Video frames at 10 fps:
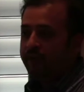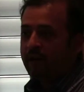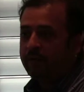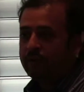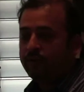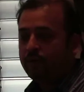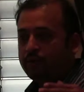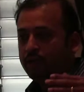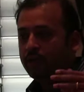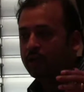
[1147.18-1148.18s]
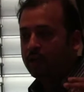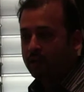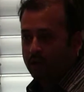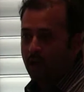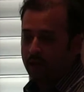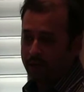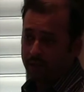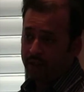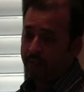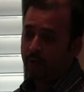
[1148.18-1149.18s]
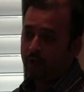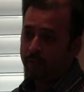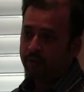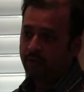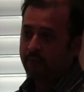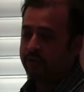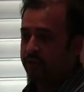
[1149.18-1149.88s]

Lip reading: fibers, we are using conducting polymer fibers,